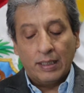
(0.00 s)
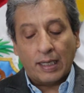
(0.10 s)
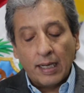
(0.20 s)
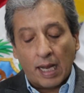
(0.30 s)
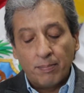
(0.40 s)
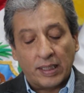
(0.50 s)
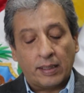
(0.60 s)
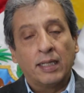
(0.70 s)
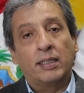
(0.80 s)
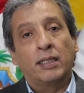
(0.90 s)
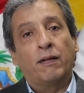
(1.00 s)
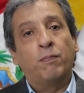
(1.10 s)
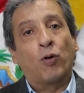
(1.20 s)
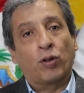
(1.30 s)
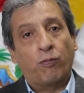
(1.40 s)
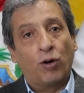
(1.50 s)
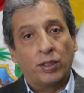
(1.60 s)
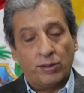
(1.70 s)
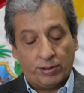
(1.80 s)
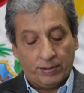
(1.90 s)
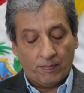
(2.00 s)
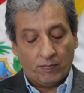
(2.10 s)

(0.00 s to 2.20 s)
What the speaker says: climate-sensitive portfolios.